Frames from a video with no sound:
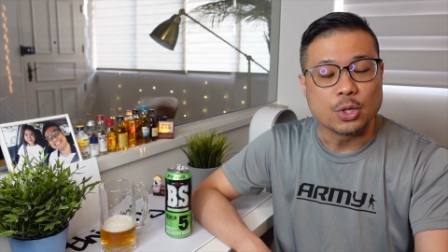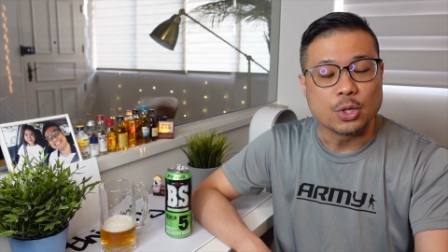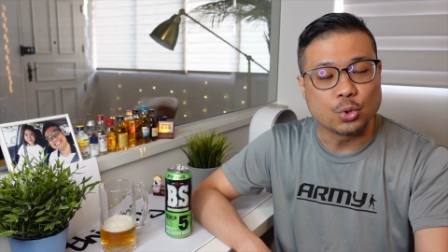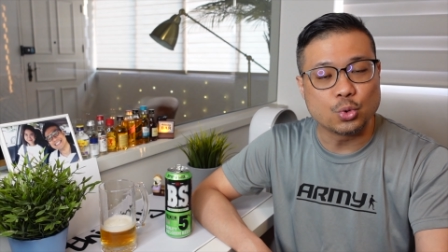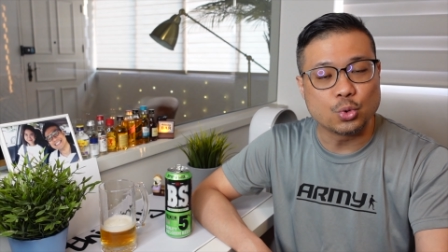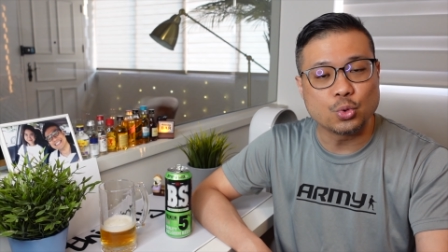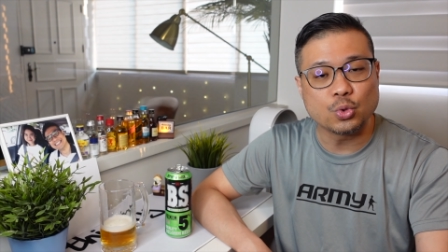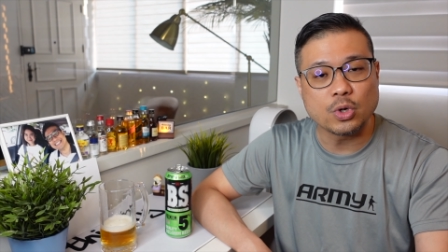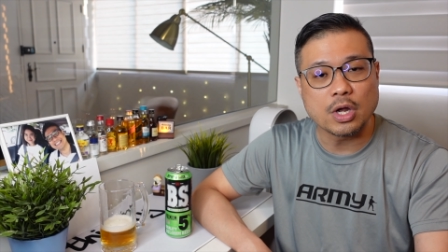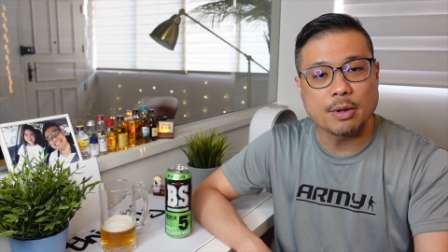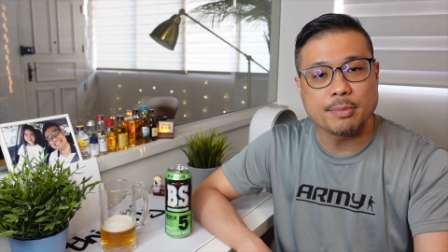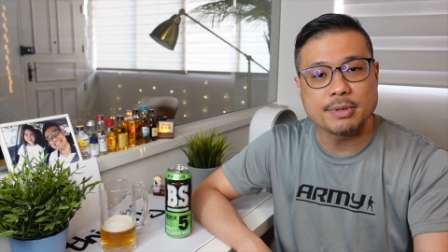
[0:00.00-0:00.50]

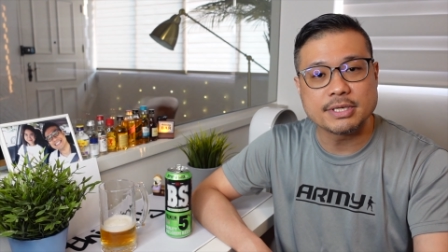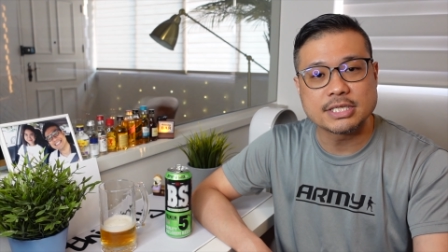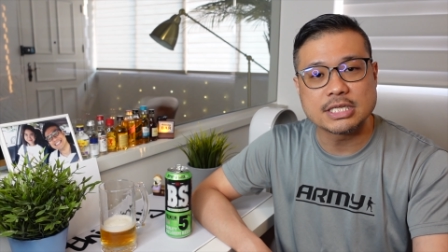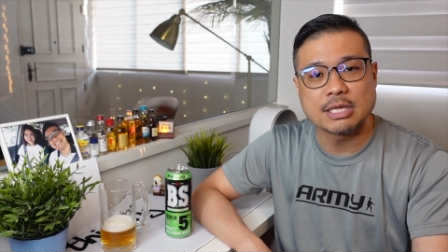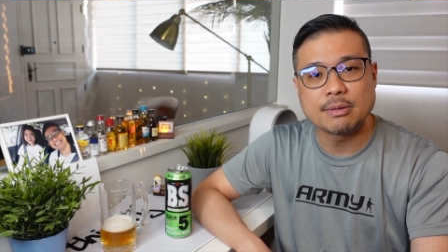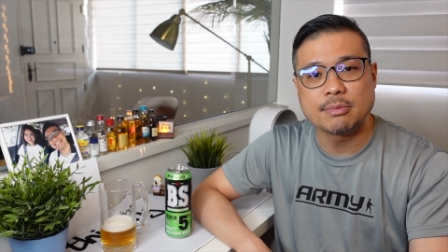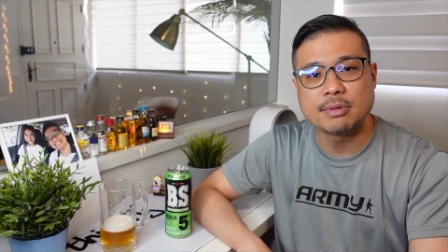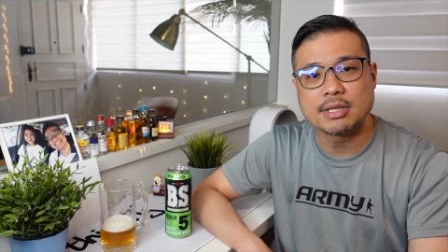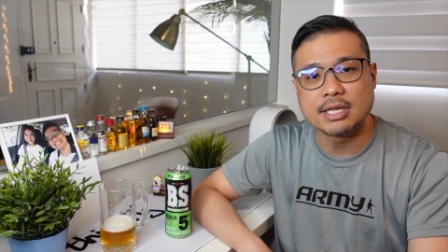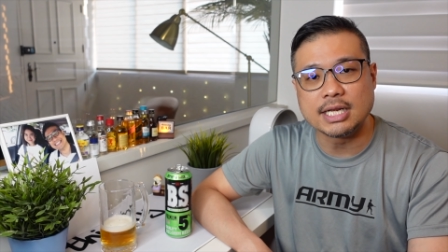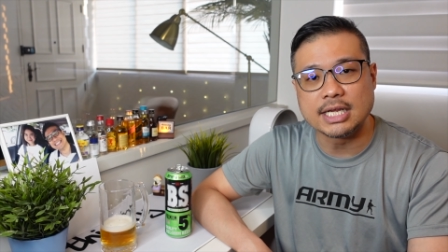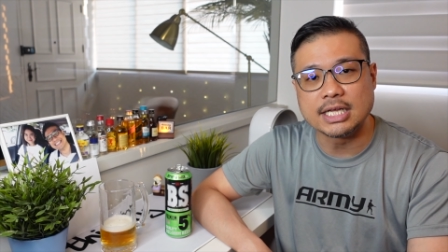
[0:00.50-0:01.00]
do help me
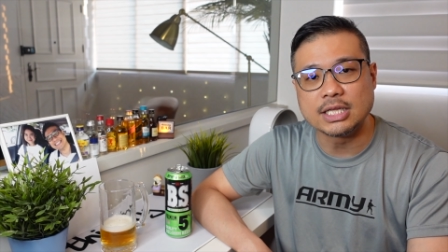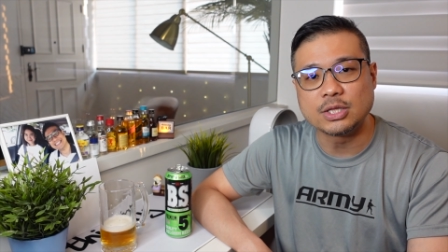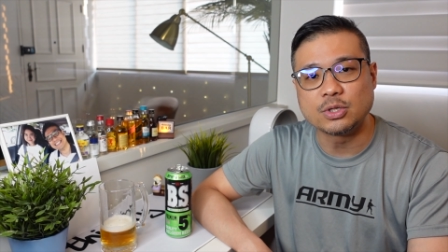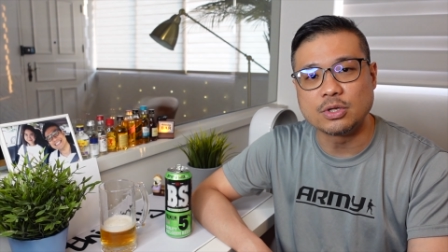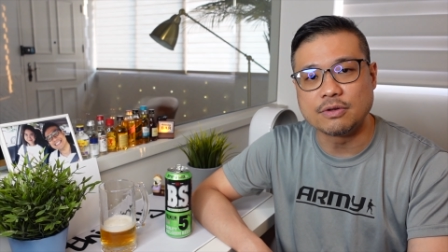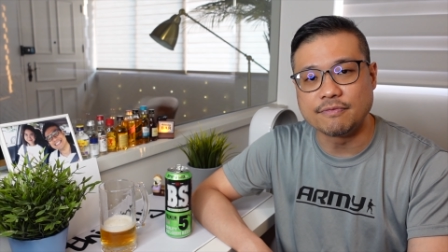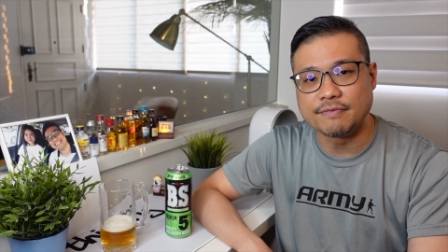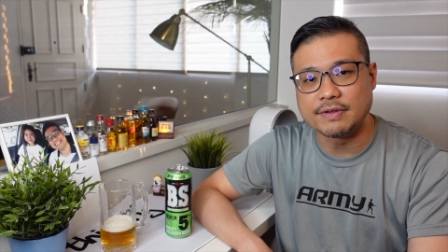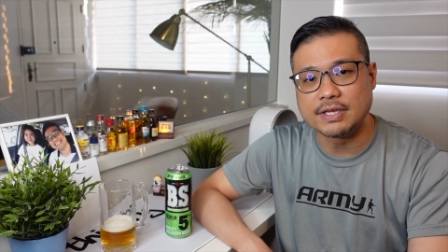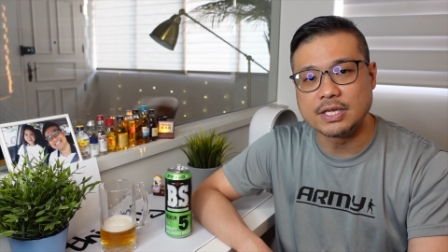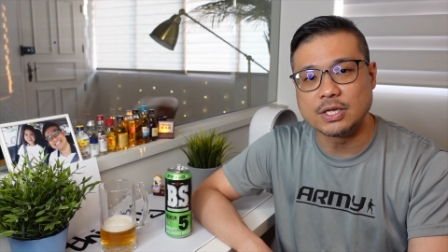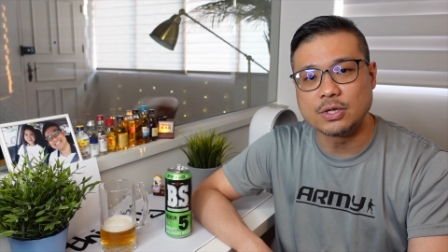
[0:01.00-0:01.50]
send them the link to
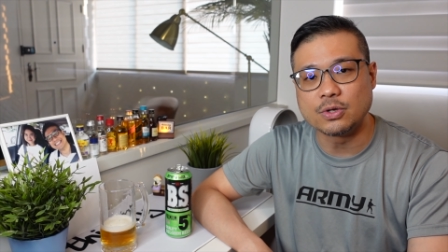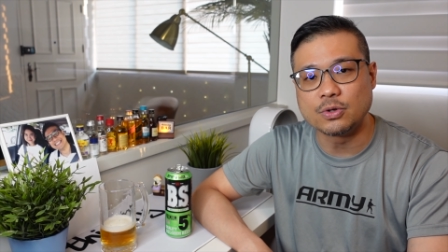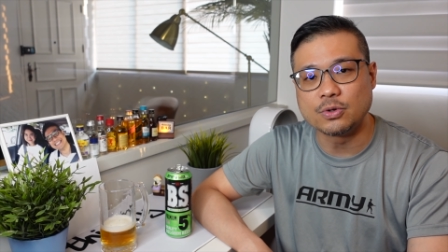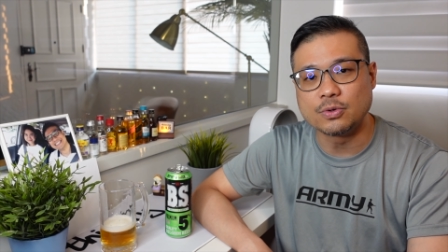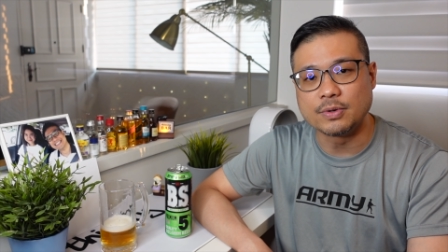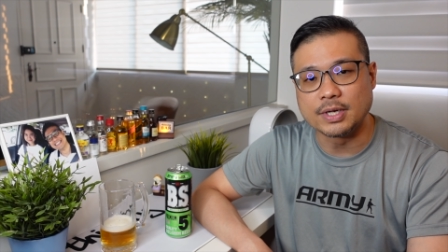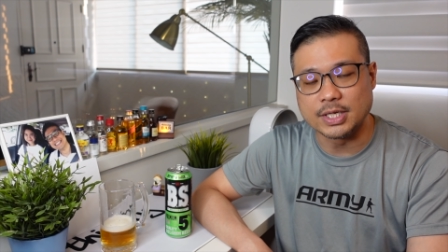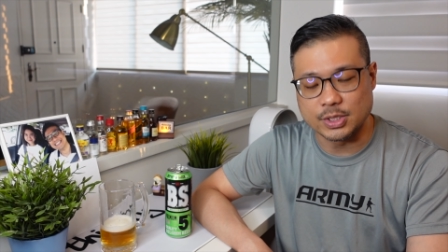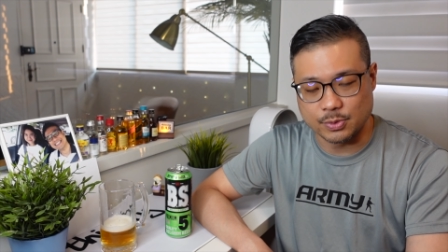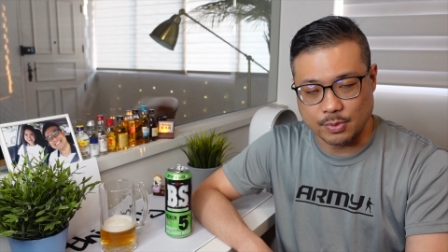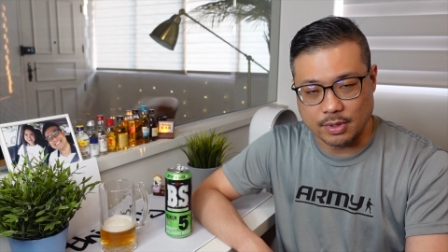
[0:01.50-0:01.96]
the video as